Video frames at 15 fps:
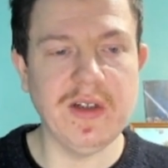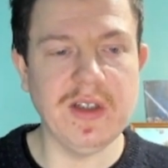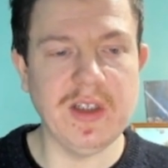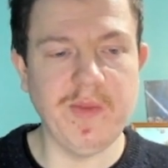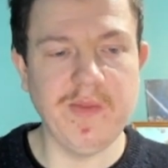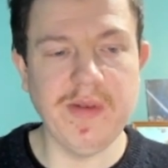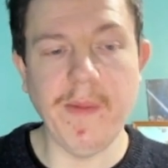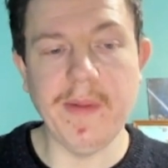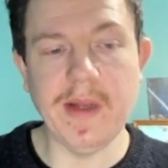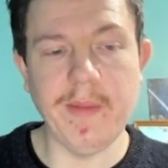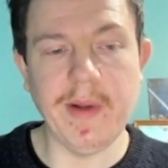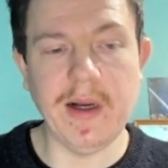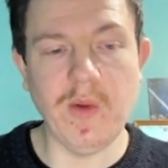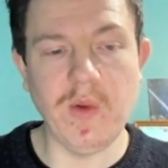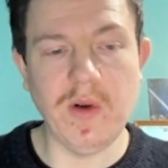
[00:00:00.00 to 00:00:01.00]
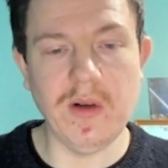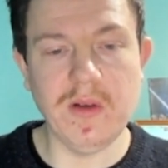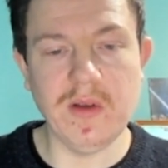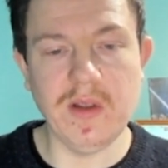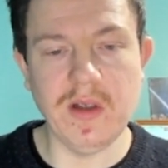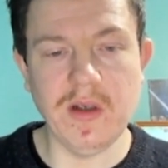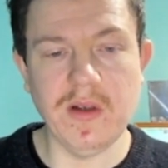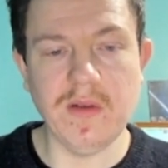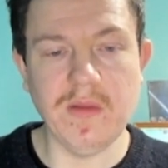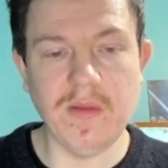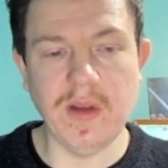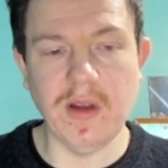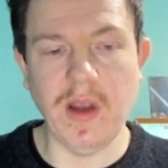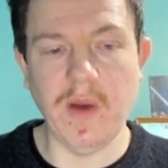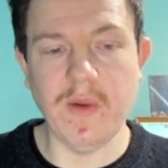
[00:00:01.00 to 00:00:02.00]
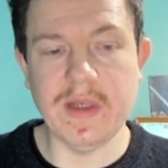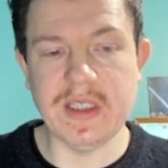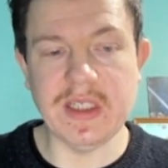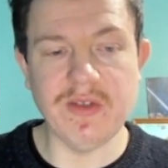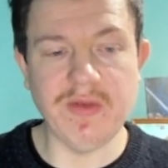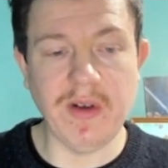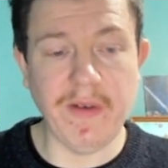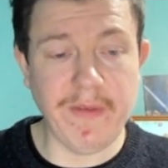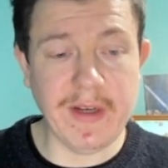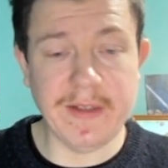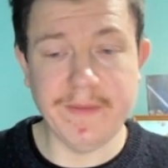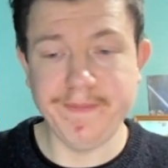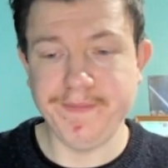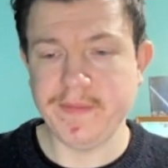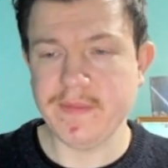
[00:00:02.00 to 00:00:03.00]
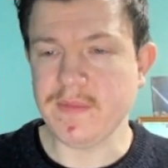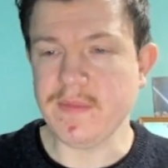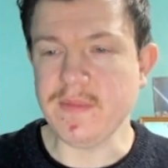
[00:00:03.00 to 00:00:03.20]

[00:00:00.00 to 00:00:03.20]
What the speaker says: so it's probably about what the lowest is roughly.